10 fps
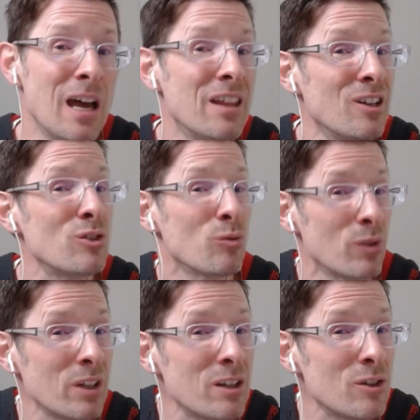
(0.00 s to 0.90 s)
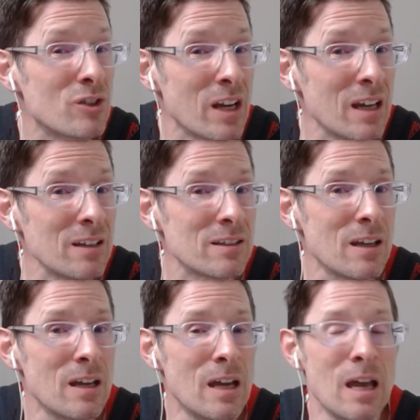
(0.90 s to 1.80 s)
There's a really good chance
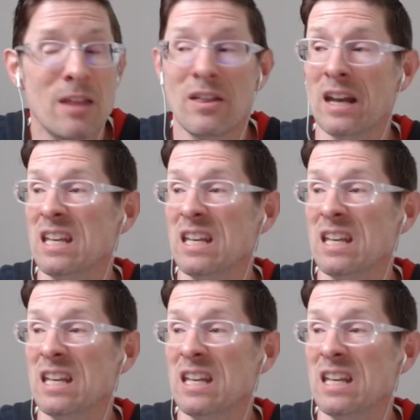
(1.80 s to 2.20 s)
that